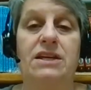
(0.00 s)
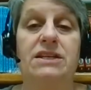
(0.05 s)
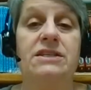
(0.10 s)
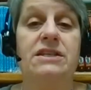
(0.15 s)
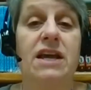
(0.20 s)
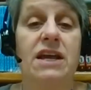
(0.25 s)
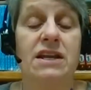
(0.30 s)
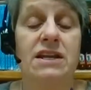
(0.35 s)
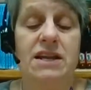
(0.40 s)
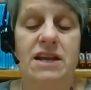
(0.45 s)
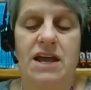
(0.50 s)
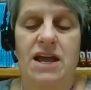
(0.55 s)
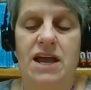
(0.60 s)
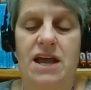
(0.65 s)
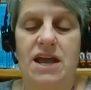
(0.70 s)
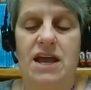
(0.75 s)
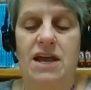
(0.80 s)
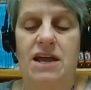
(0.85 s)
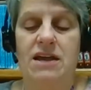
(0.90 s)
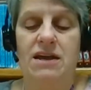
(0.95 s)

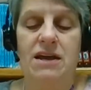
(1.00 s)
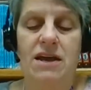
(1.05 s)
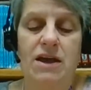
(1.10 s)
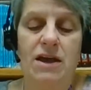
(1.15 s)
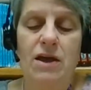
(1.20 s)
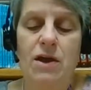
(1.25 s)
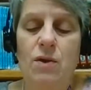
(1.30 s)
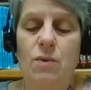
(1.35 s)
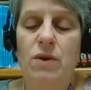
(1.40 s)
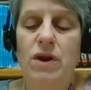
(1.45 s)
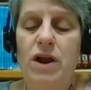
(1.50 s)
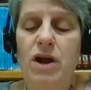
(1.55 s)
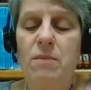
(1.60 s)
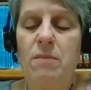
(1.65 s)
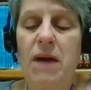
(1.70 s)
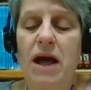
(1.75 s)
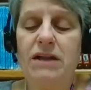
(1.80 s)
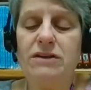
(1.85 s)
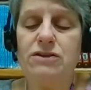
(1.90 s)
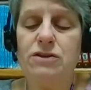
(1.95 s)
Sunday. When
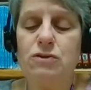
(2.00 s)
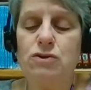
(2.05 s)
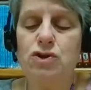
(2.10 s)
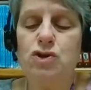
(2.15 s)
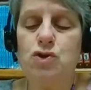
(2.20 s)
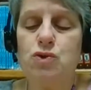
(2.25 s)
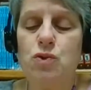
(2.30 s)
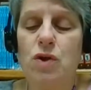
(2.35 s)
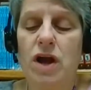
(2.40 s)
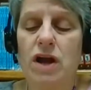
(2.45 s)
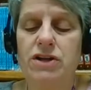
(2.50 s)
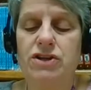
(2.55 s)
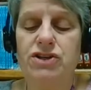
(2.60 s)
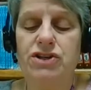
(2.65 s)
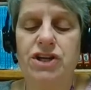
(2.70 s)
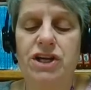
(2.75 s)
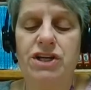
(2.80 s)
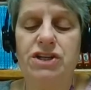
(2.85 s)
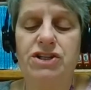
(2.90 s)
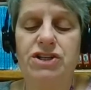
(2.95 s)
Almanzo
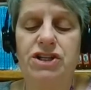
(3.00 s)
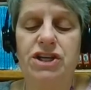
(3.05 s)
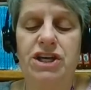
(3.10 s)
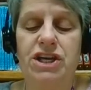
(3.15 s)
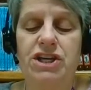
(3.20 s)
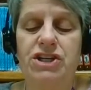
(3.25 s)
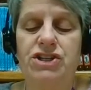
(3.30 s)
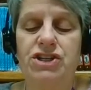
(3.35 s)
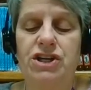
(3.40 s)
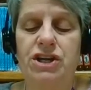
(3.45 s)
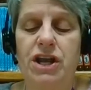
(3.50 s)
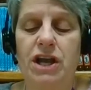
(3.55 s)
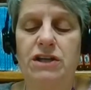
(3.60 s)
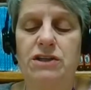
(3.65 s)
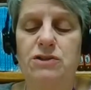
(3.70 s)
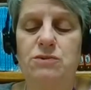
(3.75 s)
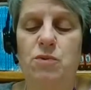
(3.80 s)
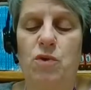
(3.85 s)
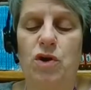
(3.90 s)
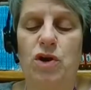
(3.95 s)
trudged into the kitchen
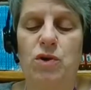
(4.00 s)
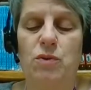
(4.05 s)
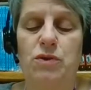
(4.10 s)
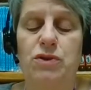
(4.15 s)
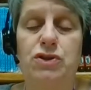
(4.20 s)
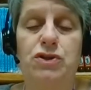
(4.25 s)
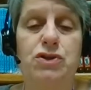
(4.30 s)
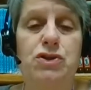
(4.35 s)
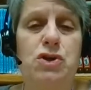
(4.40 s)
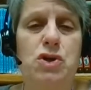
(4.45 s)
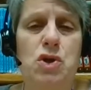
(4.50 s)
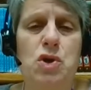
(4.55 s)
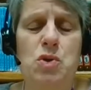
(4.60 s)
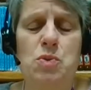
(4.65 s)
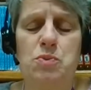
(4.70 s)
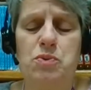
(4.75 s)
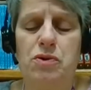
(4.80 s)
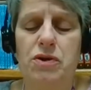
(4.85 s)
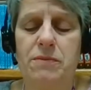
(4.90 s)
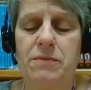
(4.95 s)
next morning with two
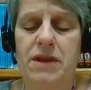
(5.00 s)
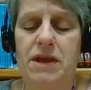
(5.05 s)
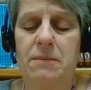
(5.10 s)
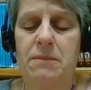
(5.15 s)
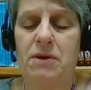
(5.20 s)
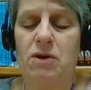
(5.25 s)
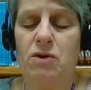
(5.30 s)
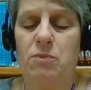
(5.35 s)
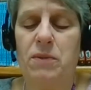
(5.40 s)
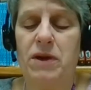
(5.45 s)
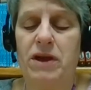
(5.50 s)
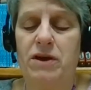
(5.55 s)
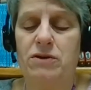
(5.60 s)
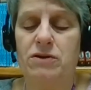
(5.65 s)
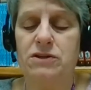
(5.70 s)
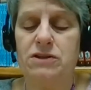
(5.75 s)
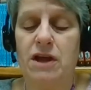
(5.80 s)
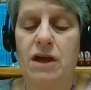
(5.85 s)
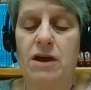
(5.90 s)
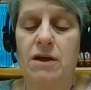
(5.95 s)
brimming milk
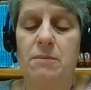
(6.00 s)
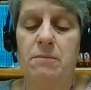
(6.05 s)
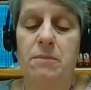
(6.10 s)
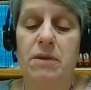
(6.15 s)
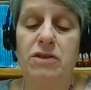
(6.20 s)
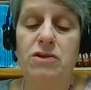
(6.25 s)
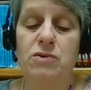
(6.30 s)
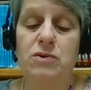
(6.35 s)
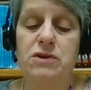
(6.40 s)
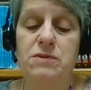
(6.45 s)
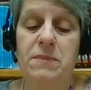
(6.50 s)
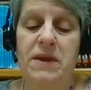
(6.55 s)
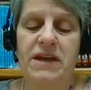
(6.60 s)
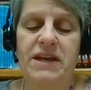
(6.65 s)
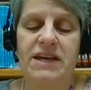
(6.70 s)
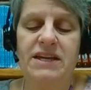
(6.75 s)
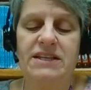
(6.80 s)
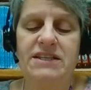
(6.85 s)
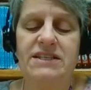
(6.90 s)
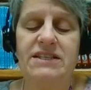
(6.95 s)
pails, Mother was
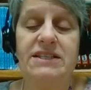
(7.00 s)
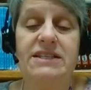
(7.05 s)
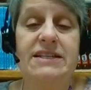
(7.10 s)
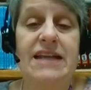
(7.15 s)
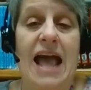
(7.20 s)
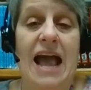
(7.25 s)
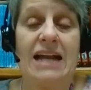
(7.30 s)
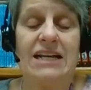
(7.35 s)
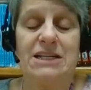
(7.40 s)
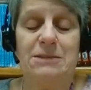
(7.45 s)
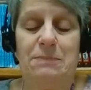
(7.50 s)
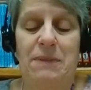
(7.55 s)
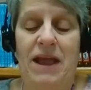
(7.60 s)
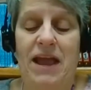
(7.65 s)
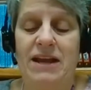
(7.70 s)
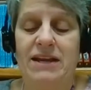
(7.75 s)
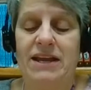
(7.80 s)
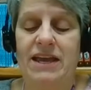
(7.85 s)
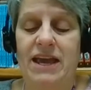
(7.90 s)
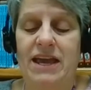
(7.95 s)
making stacked
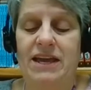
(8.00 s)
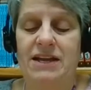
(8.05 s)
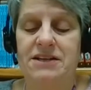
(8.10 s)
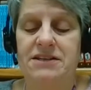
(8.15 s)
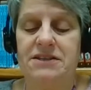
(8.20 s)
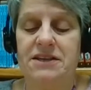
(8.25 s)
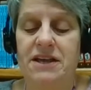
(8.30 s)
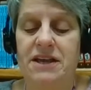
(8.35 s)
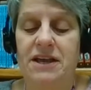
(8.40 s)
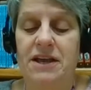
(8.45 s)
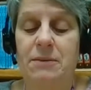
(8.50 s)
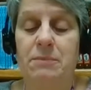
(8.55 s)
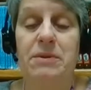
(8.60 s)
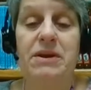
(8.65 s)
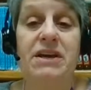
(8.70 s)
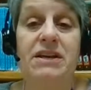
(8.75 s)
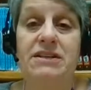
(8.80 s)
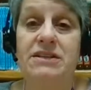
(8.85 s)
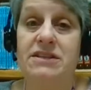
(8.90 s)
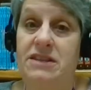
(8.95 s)
pancakes
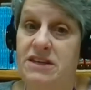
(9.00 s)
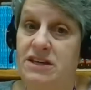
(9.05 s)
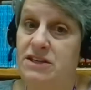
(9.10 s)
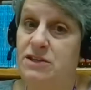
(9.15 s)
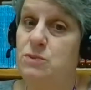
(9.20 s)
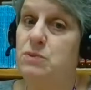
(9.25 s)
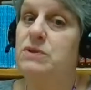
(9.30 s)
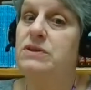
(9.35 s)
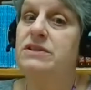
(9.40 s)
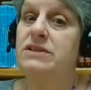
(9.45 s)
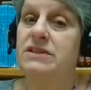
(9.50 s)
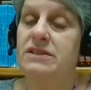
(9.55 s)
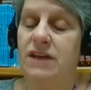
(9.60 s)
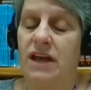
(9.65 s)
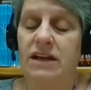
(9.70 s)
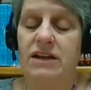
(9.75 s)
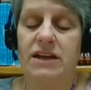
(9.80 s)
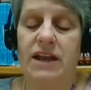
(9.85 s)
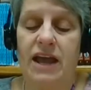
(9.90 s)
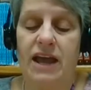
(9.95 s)
because this was
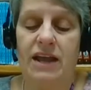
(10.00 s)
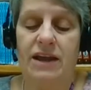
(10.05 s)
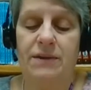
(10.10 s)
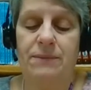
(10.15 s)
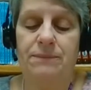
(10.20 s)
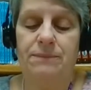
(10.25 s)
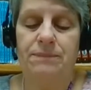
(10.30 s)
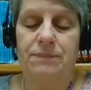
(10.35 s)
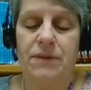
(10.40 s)
Sunday.